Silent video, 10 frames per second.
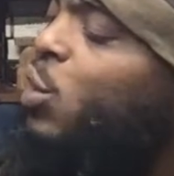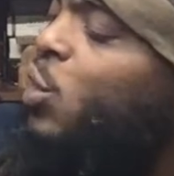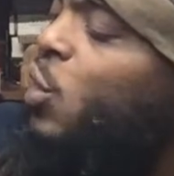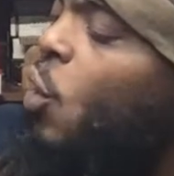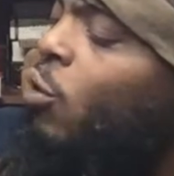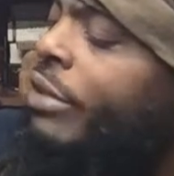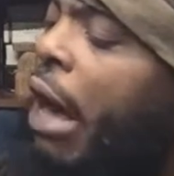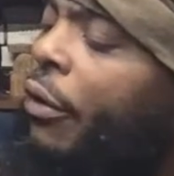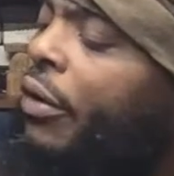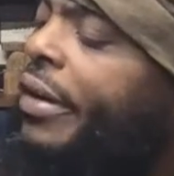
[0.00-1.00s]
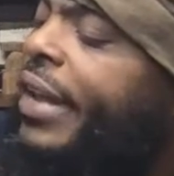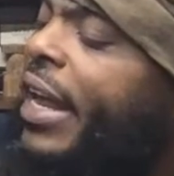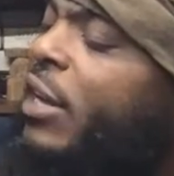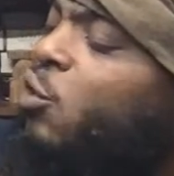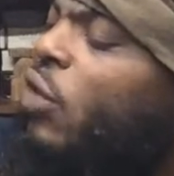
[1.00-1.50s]
Sometimes she
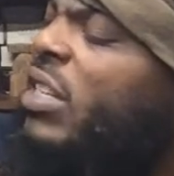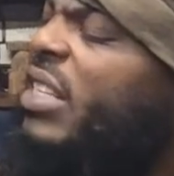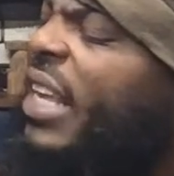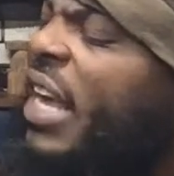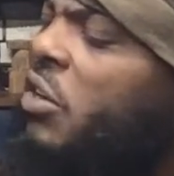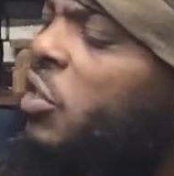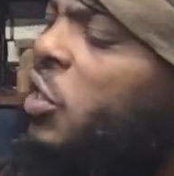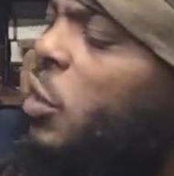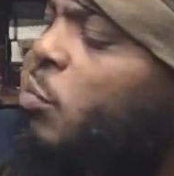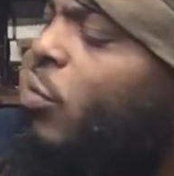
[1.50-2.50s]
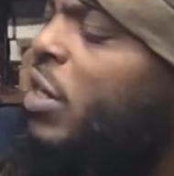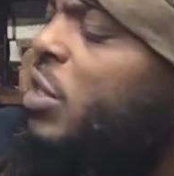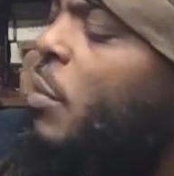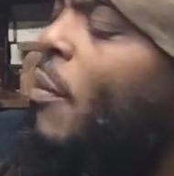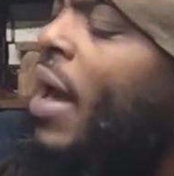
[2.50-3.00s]
goes out on a date dressed to kill
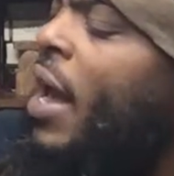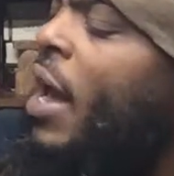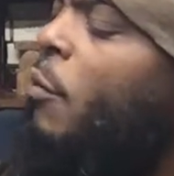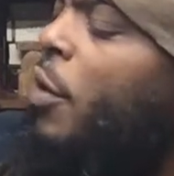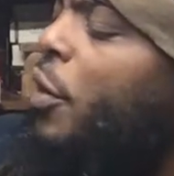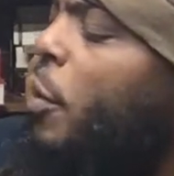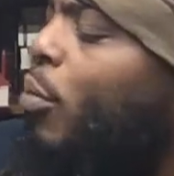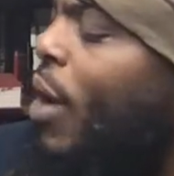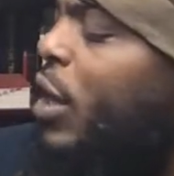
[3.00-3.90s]
to impress the man with her